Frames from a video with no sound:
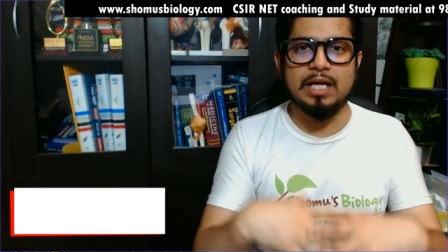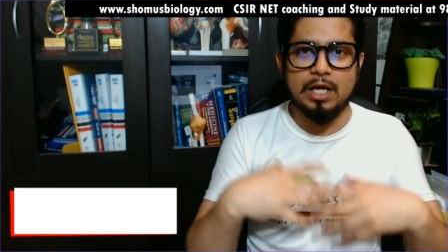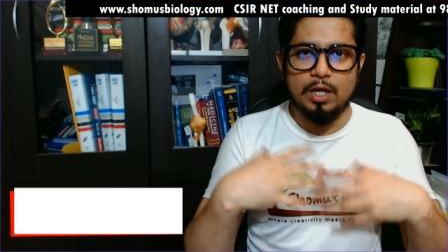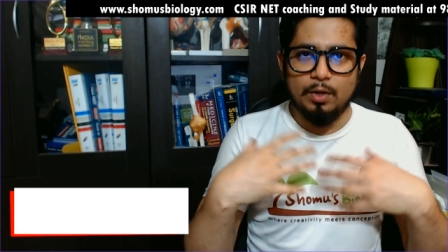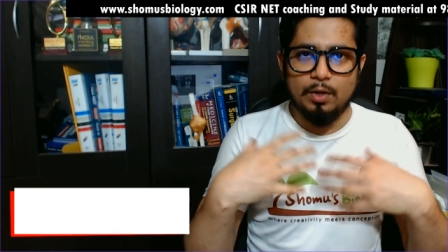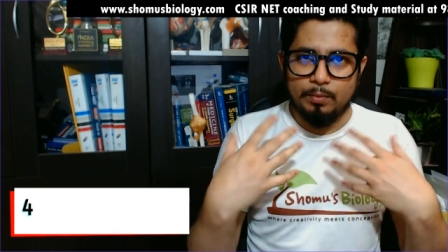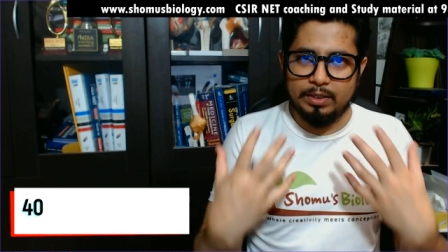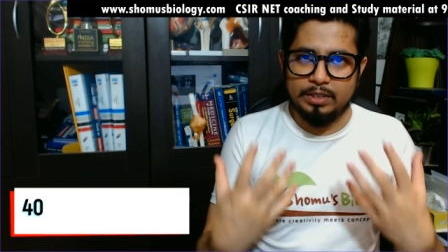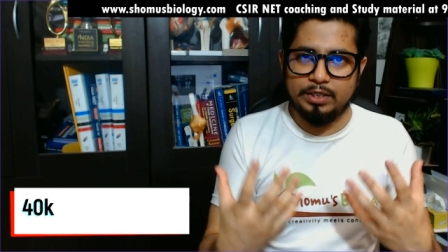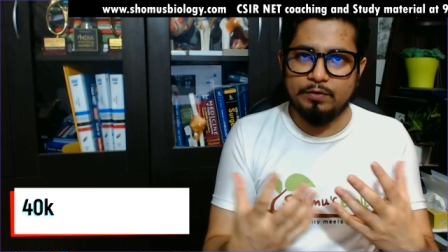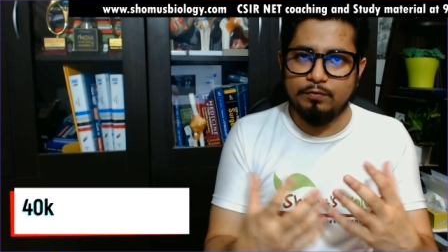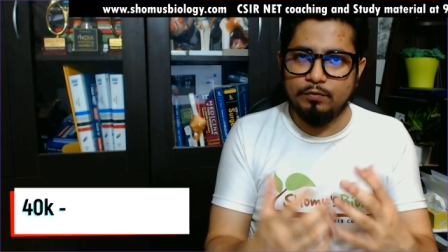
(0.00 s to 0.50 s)
will
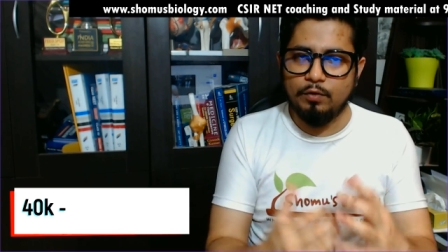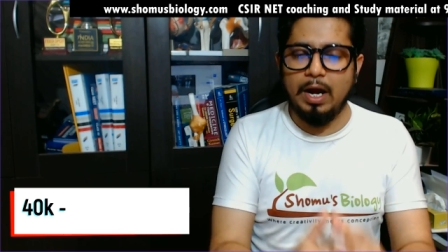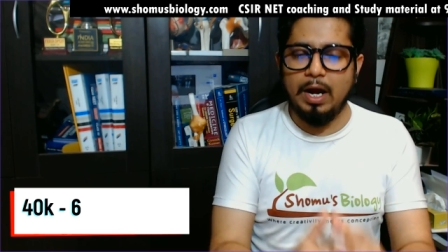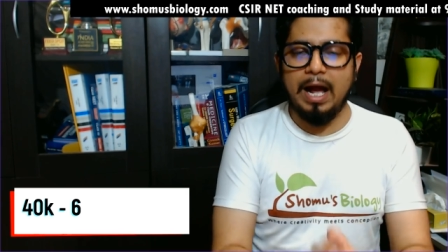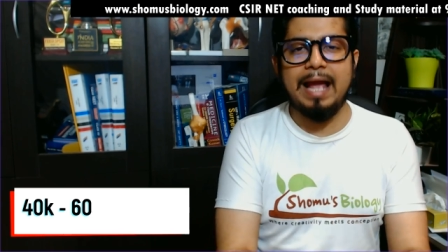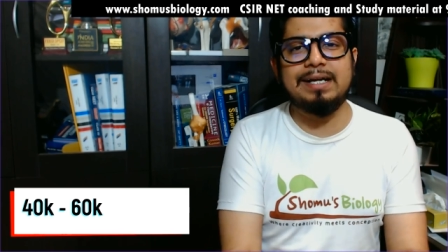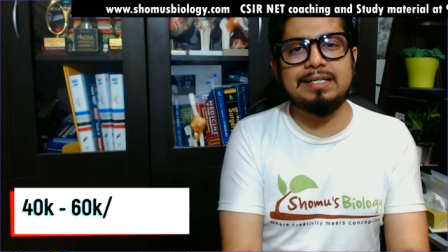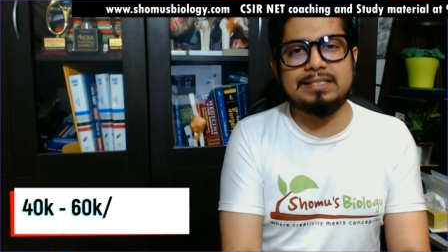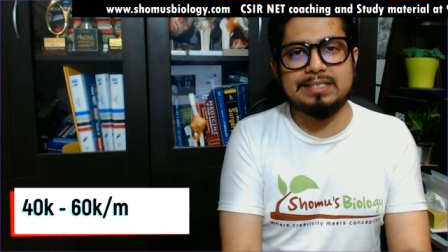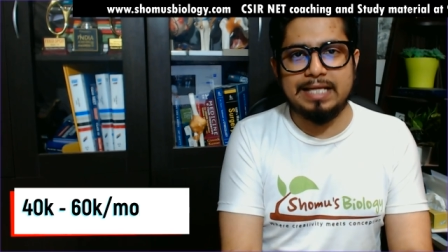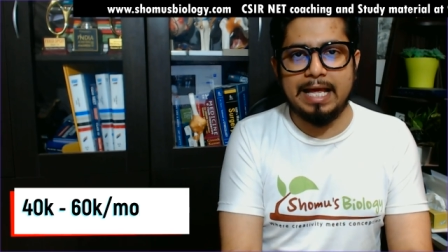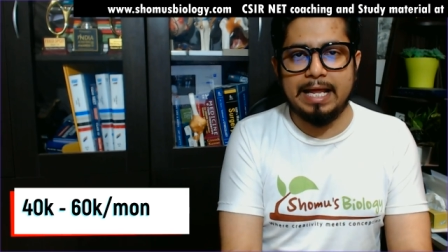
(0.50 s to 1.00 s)
give you higher
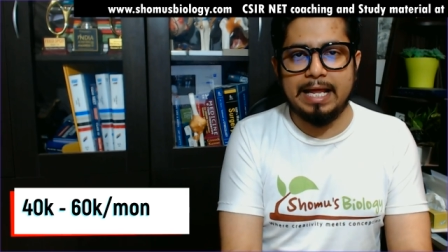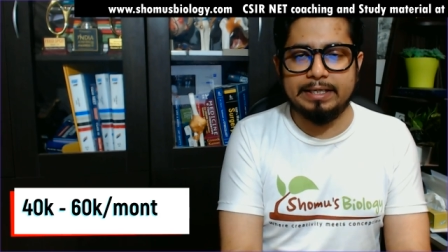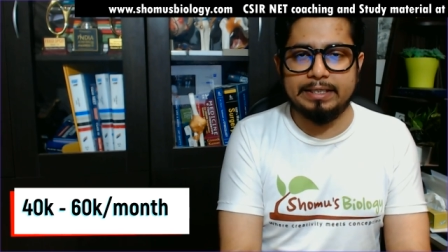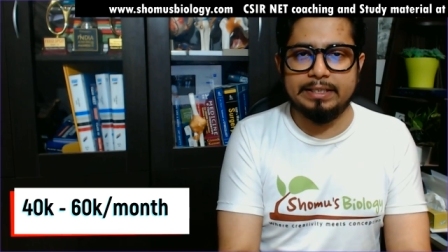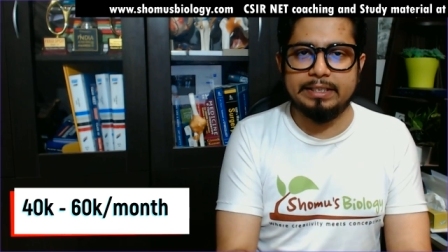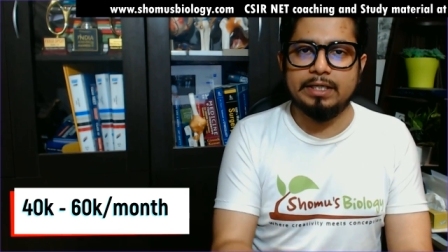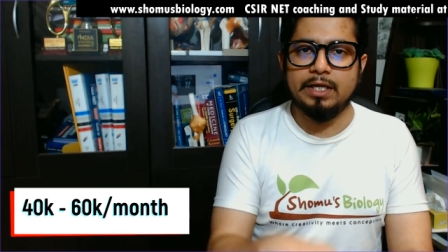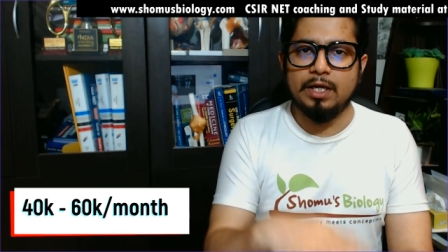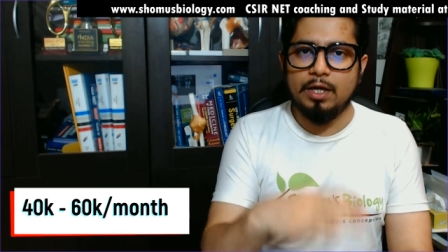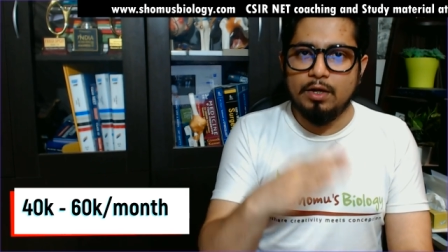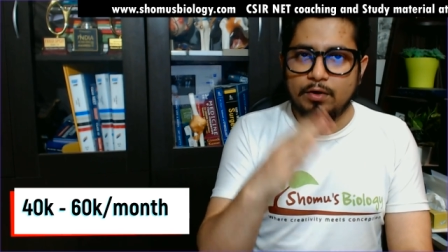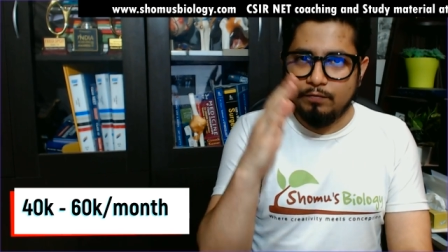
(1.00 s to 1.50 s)
salary,
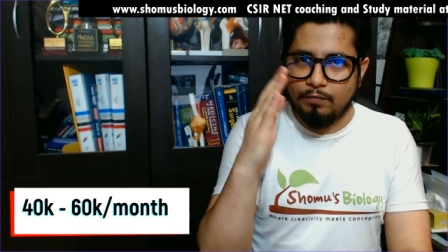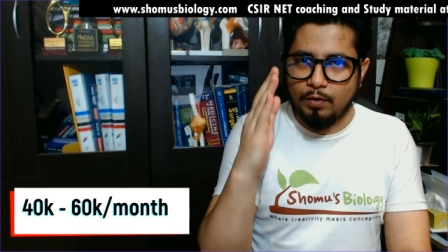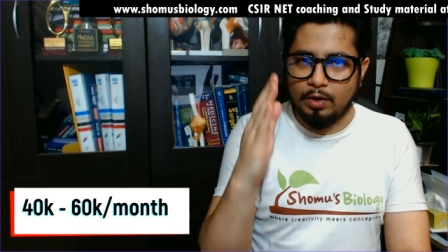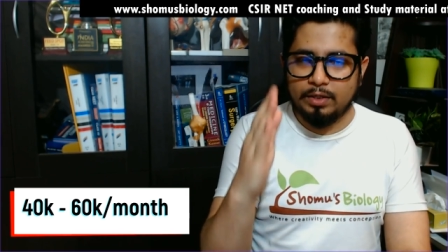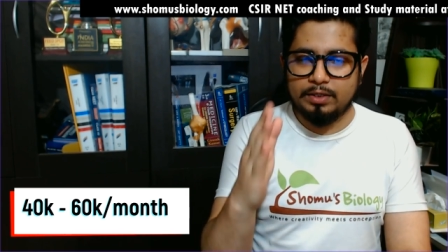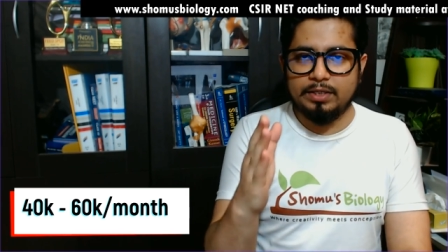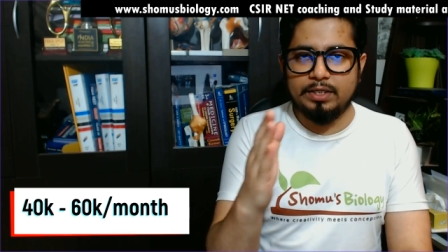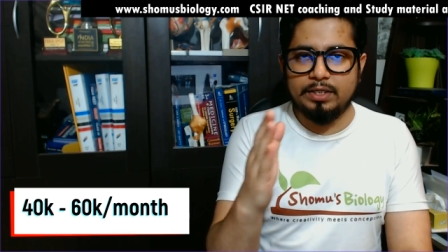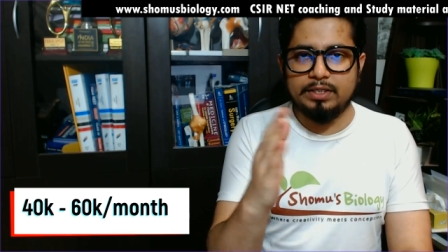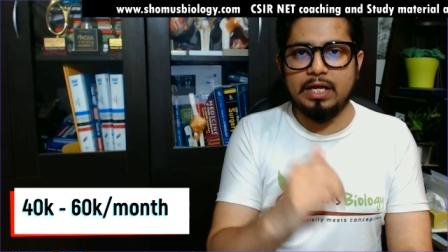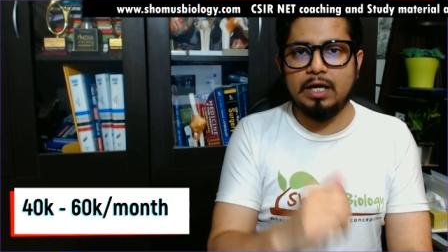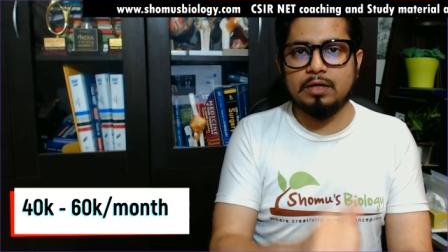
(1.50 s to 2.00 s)

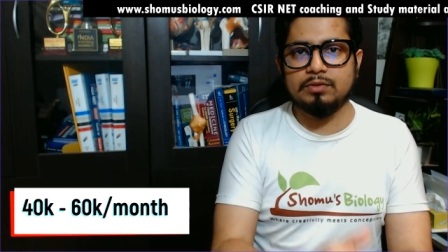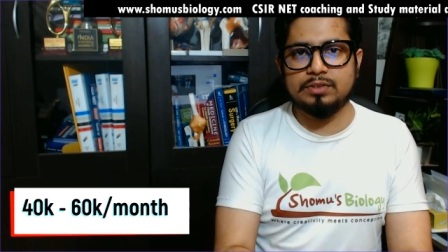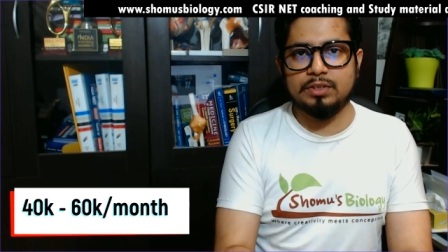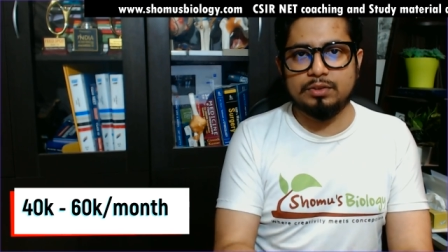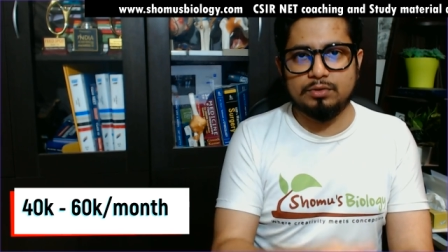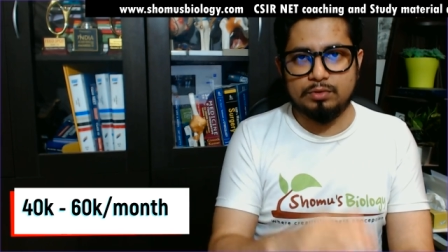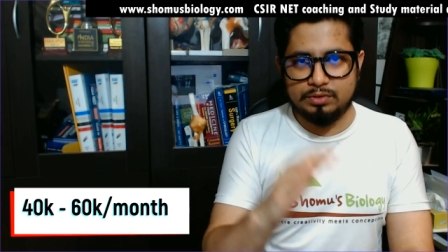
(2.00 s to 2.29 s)
40,000 to